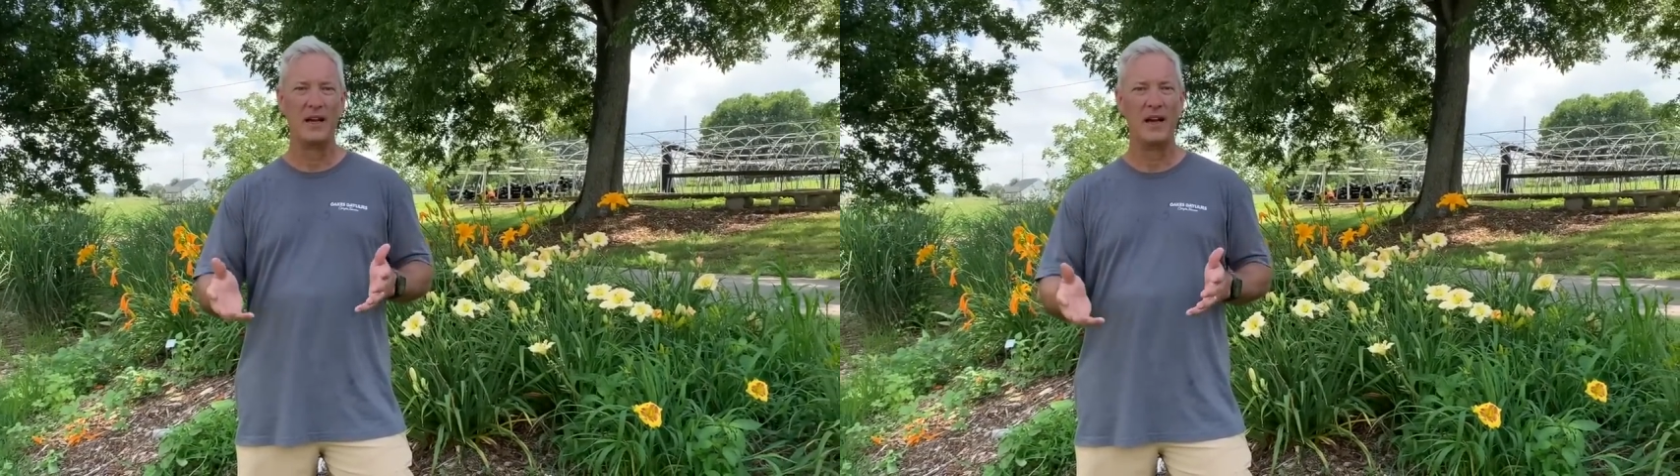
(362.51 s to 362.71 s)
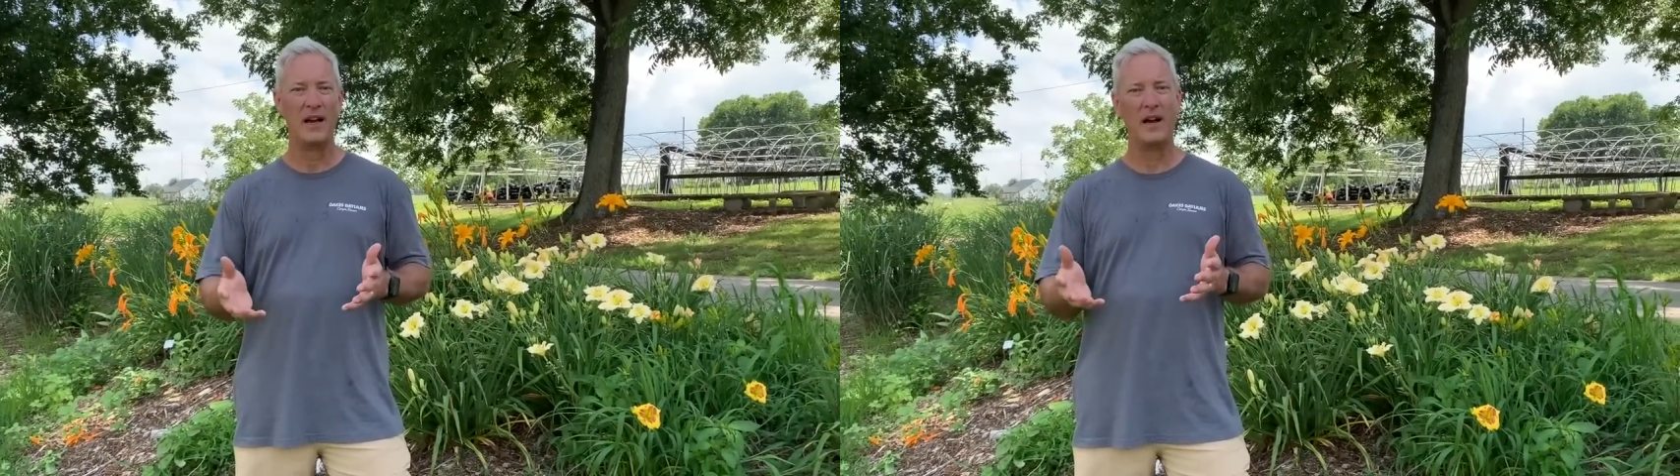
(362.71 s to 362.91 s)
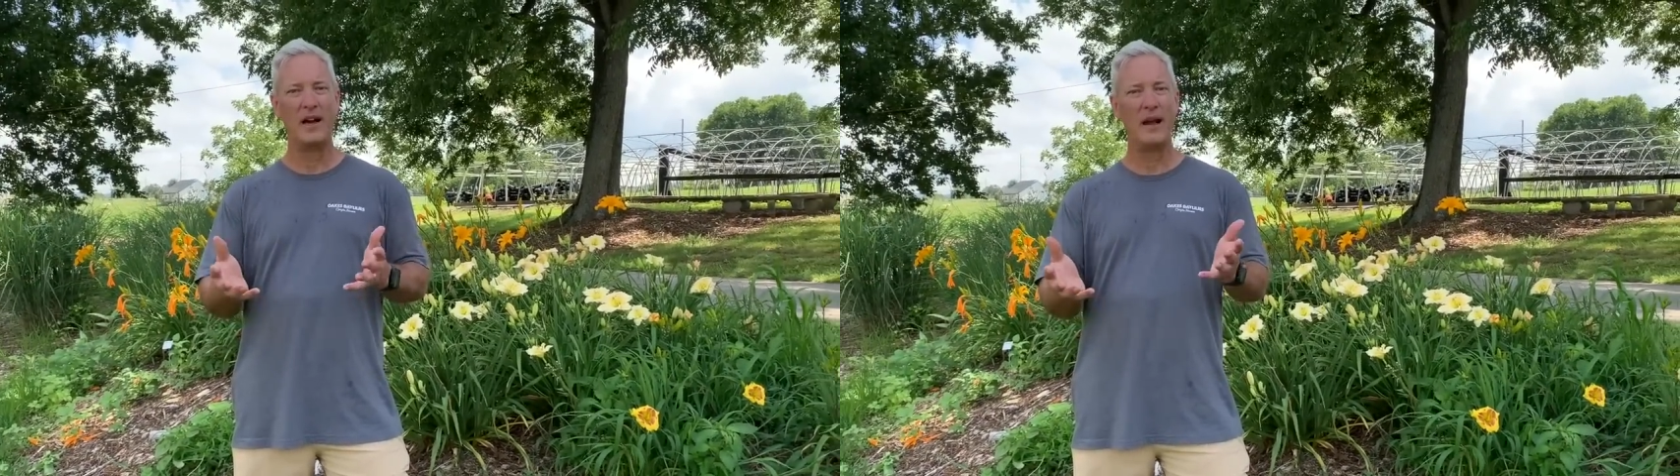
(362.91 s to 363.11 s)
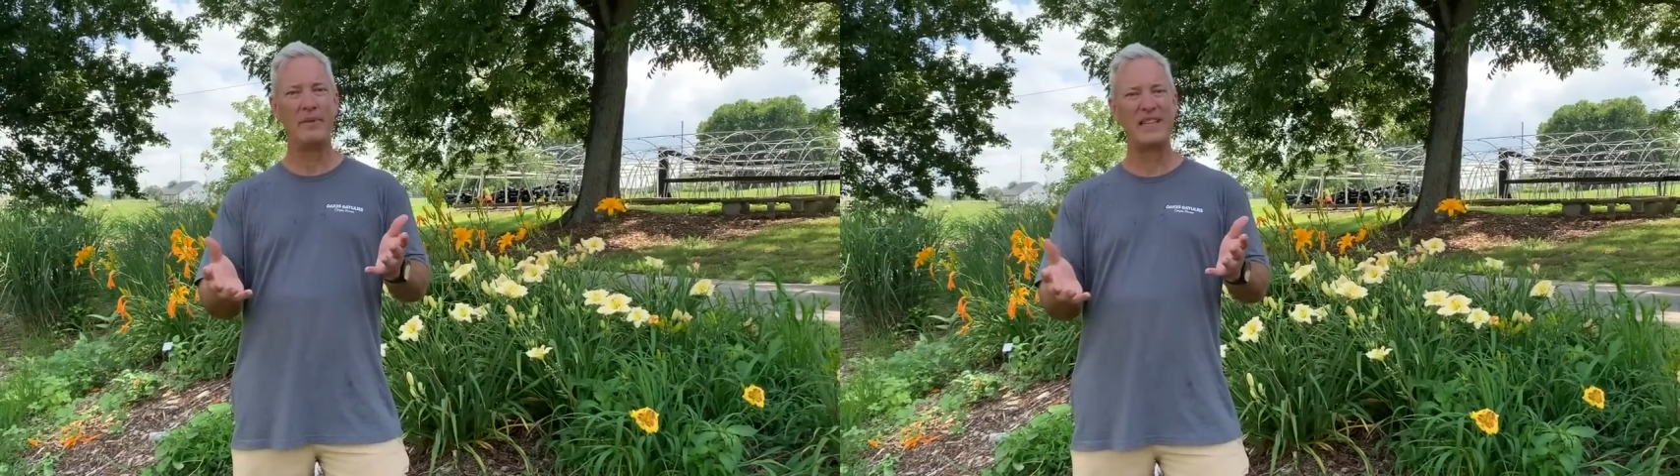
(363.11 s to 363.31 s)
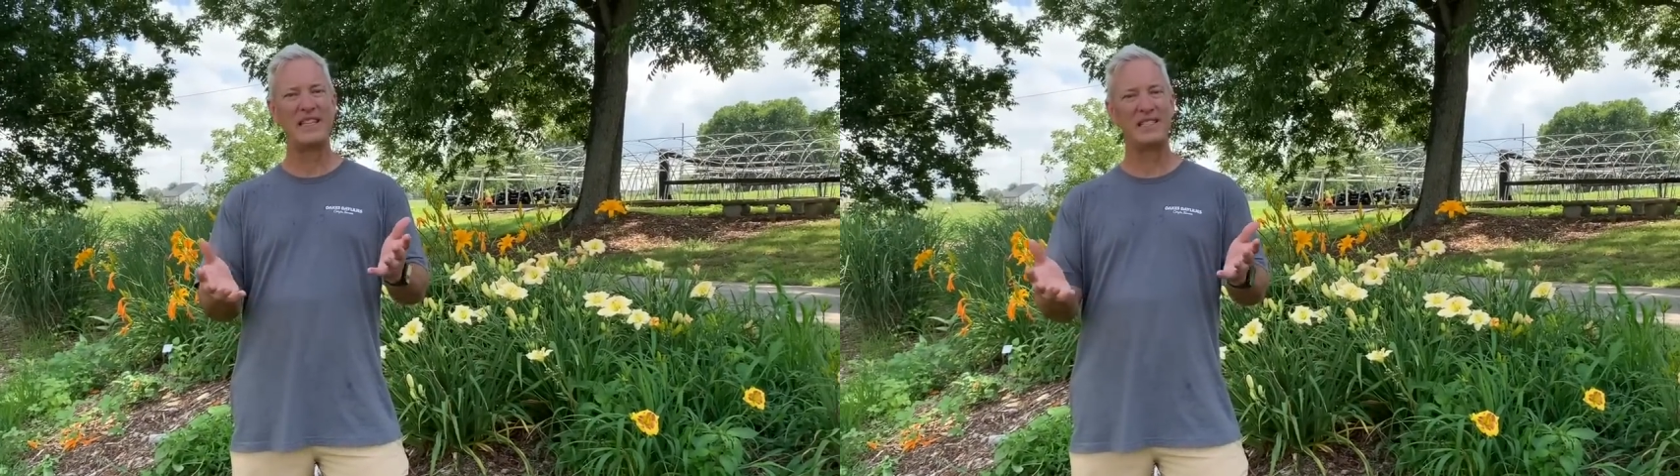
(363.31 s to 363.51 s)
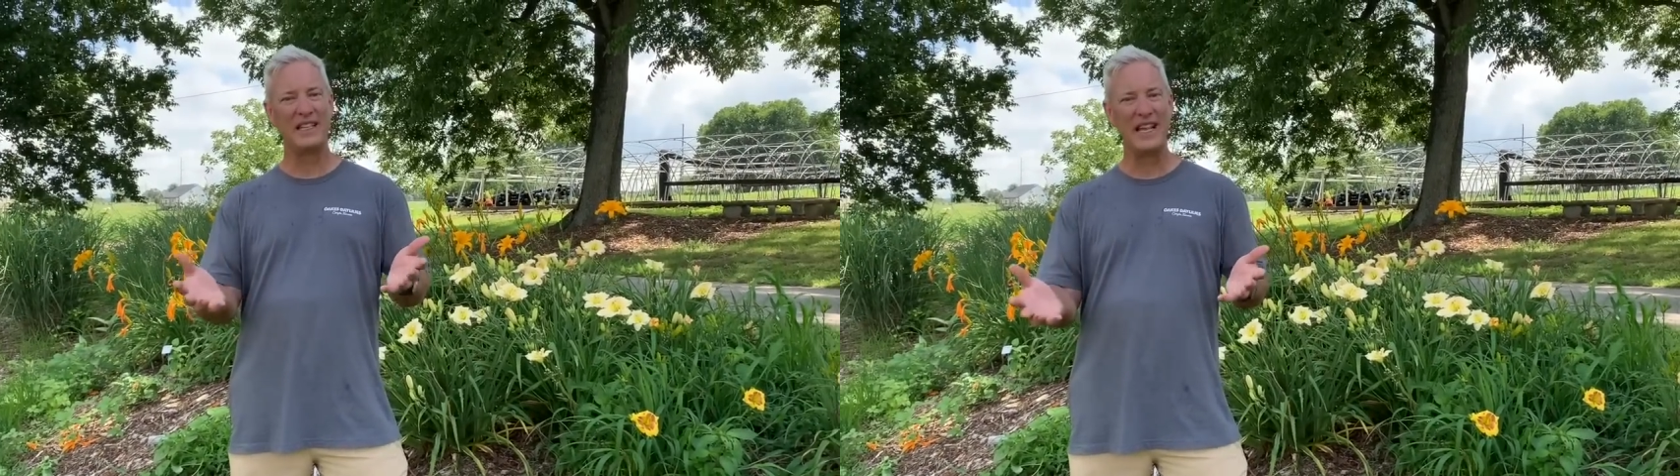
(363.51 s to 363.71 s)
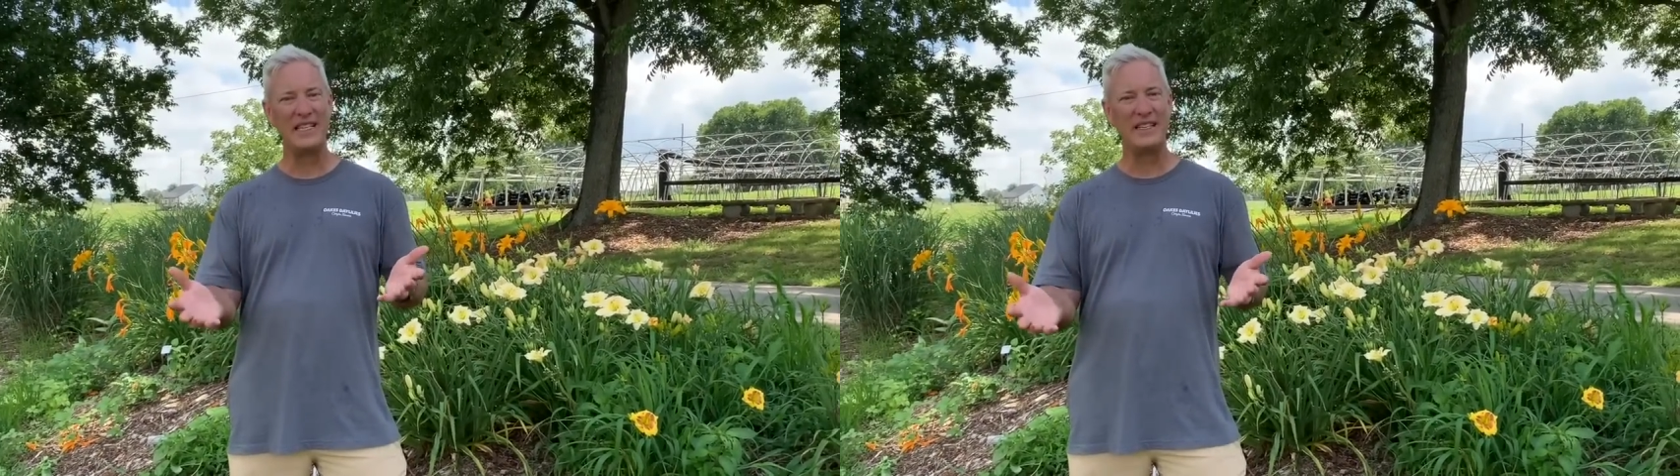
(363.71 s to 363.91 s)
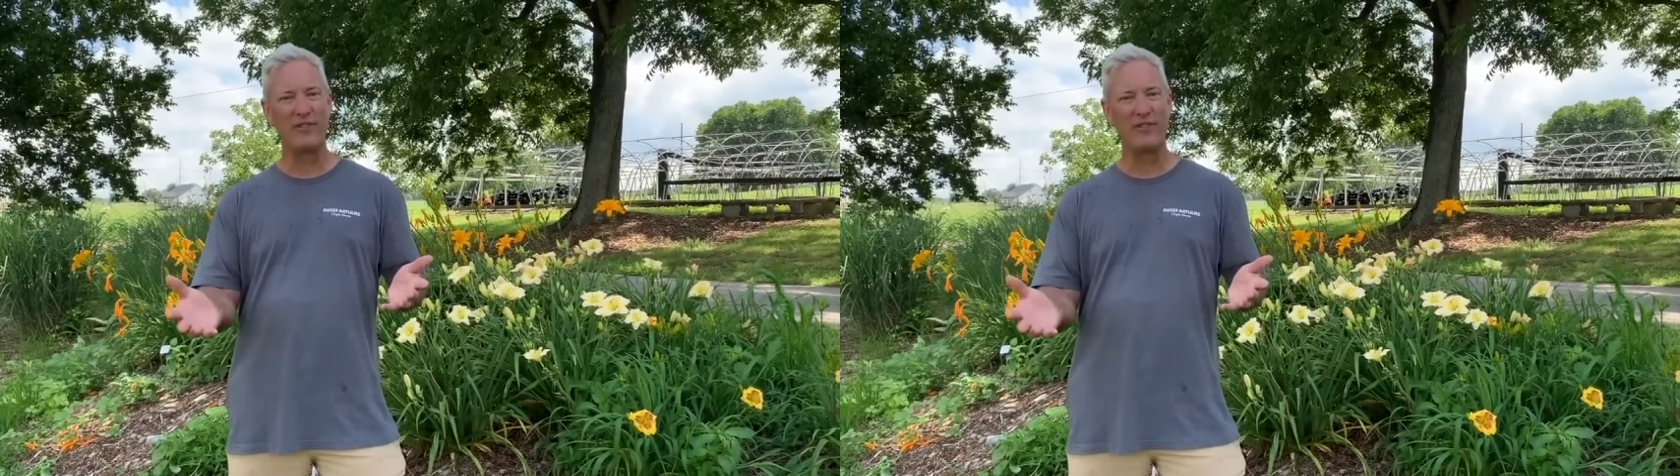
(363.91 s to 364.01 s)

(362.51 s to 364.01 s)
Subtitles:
But then selecting